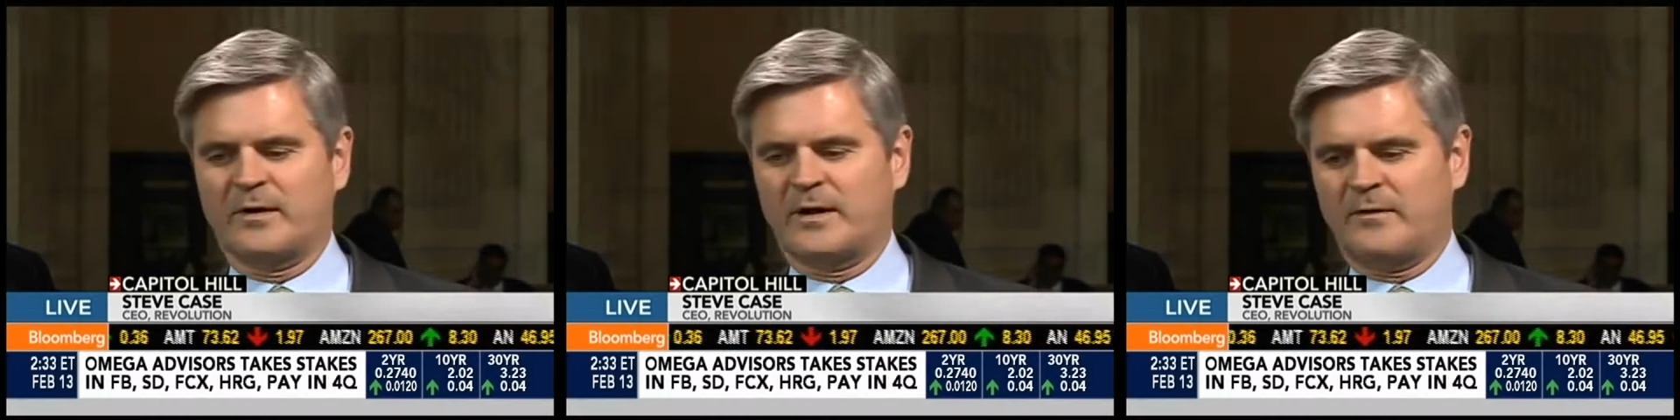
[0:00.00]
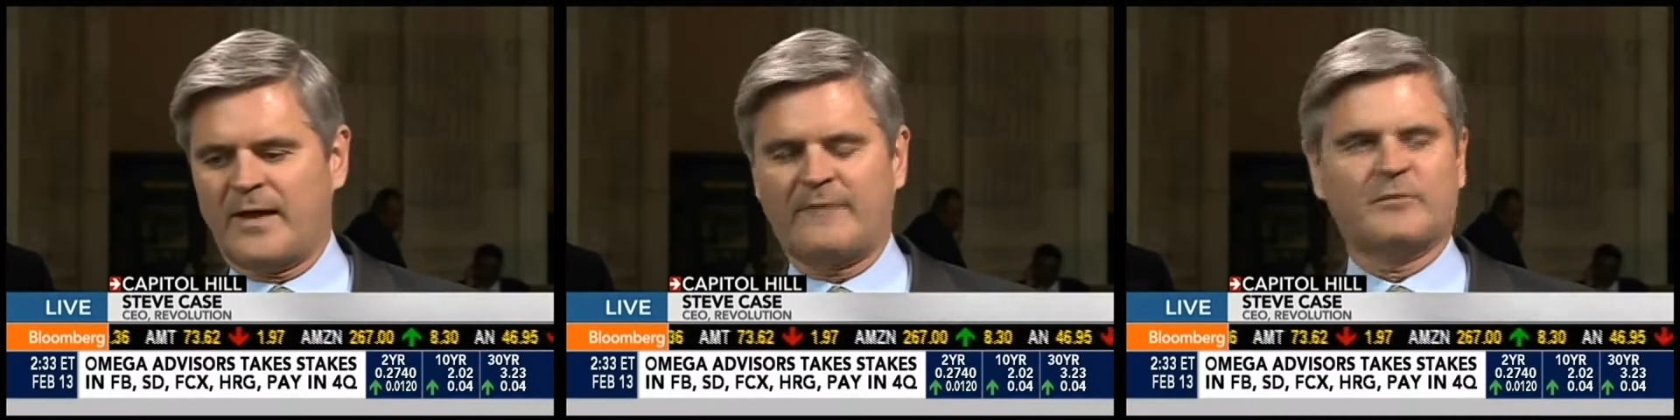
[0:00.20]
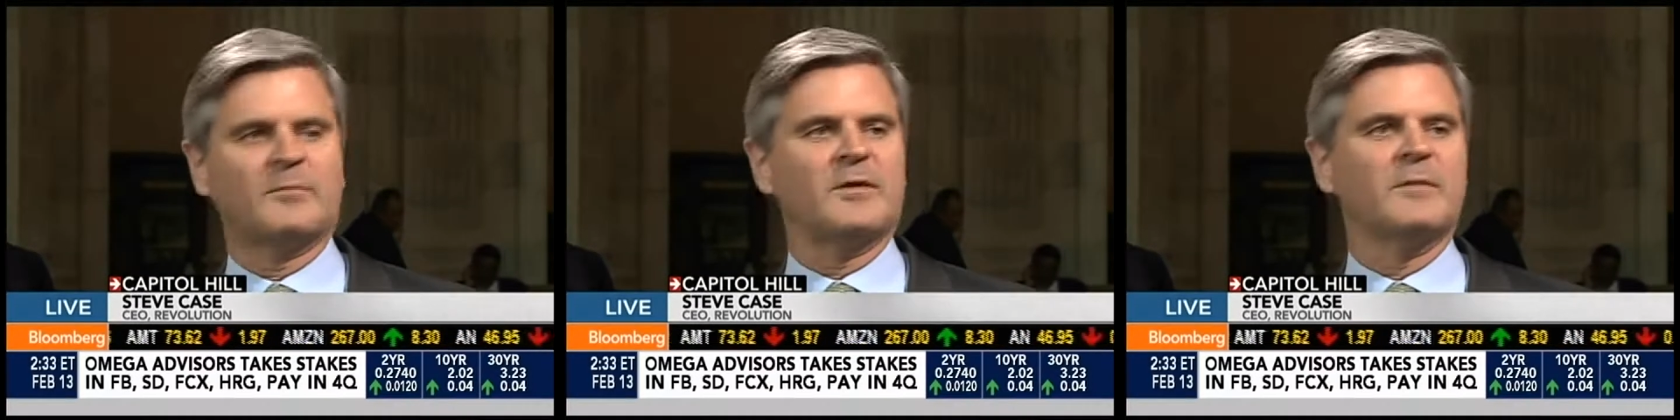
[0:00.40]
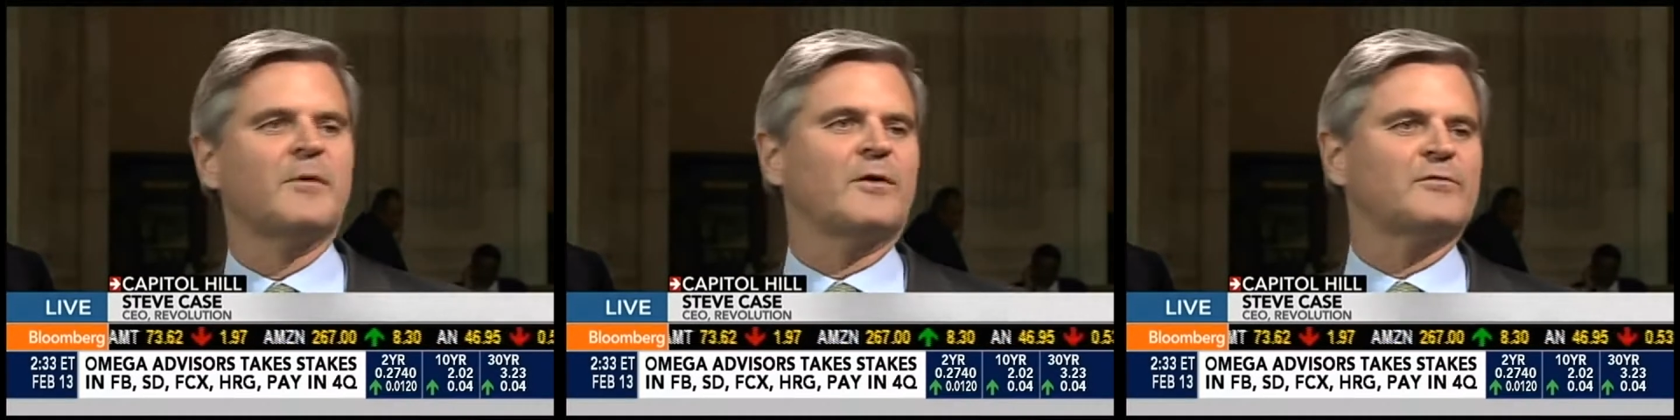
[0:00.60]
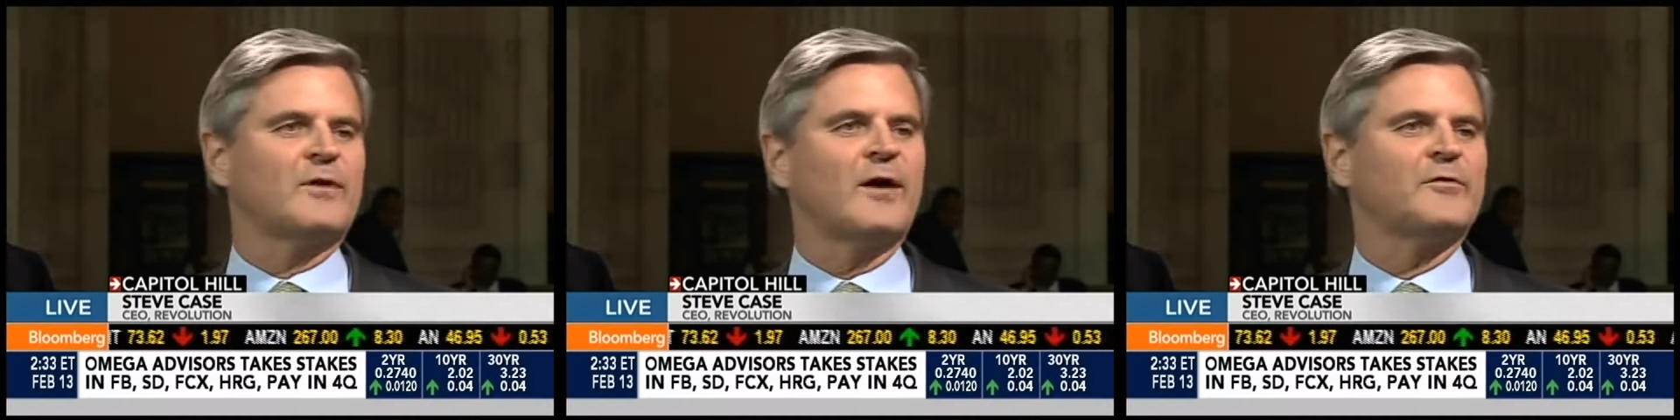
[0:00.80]
we have to be the
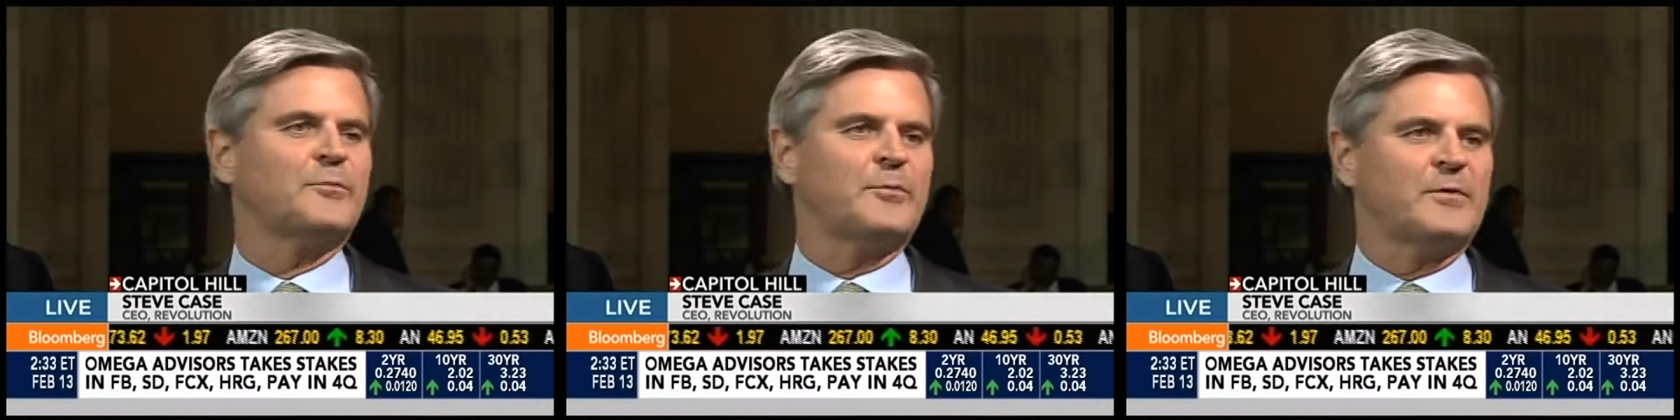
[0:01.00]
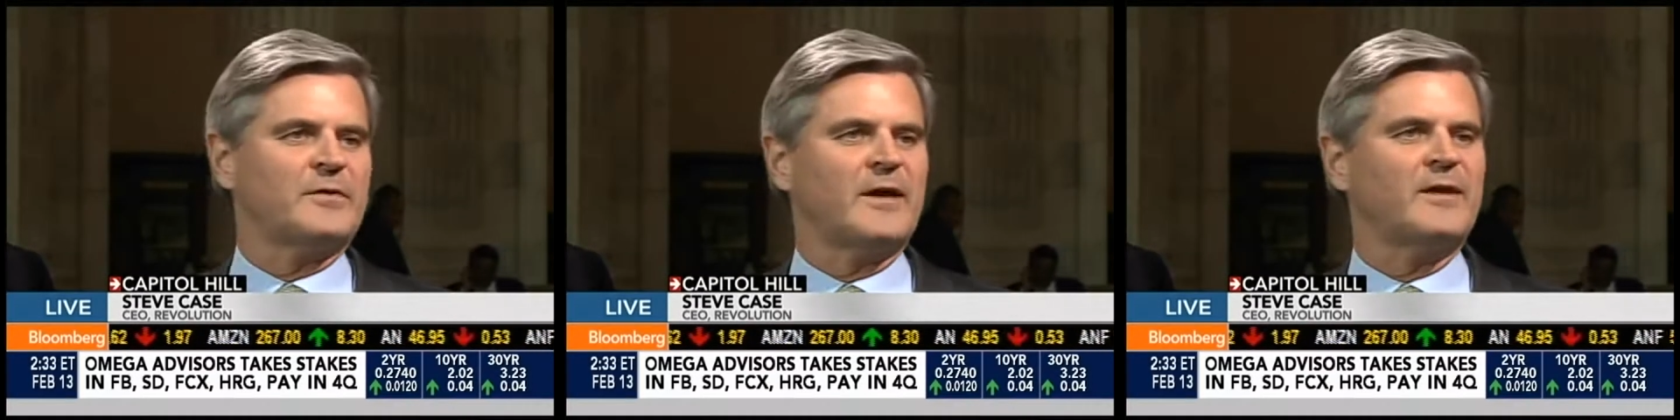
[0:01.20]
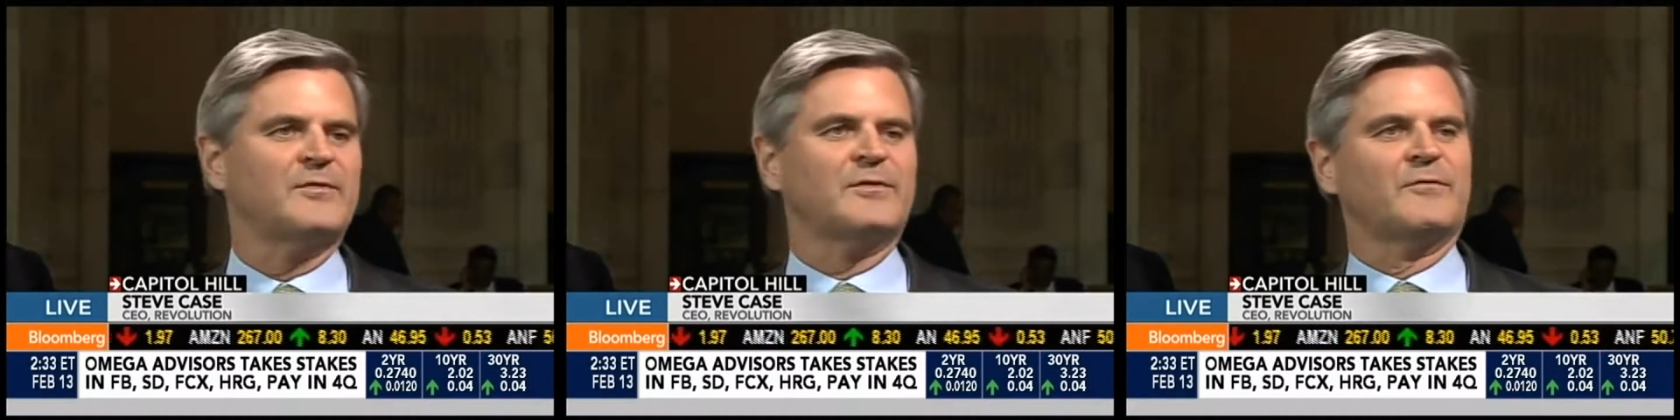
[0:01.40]
most entrepreneurial nation.